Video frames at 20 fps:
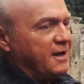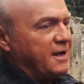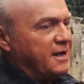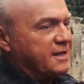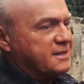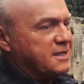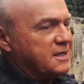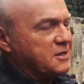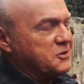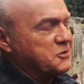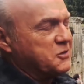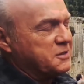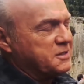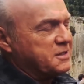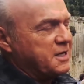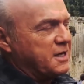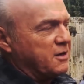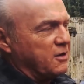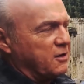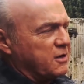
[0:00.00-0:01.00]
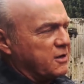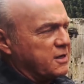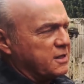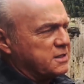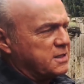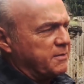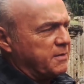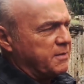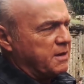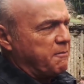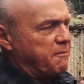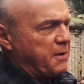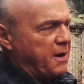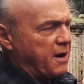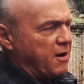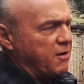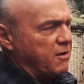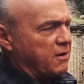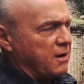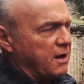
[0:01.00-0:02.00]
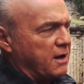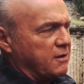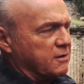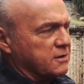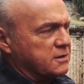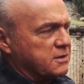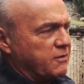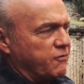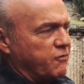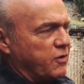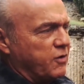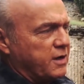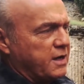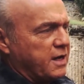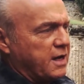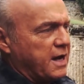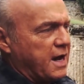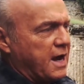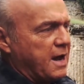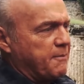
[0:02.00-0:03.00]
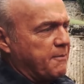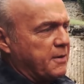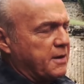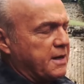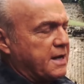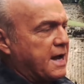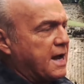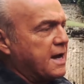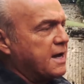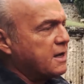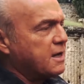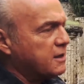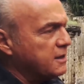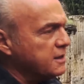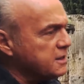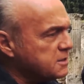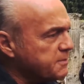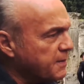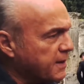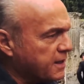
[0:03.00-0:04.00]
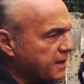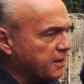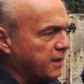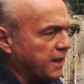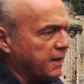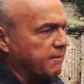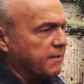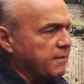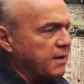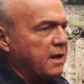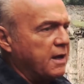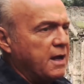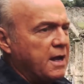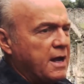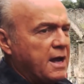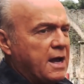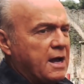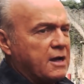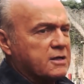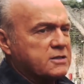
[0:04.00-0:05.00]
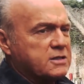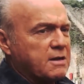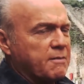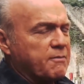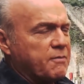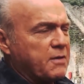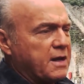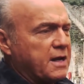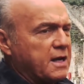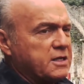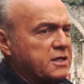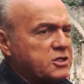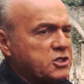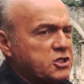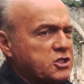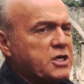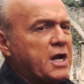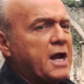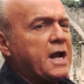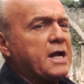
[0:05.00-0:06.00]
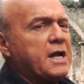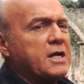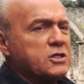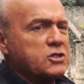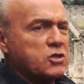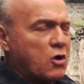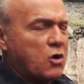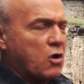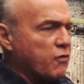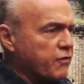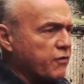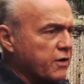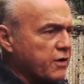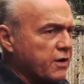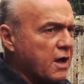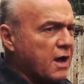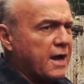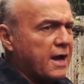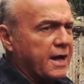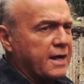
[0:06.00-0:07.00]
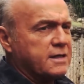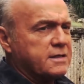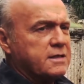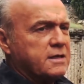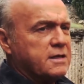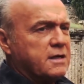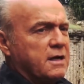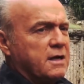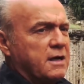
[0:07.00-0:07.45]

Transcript: it's interesting to look at some of the parallels of what can happen cataclysmically, how something can change overnight.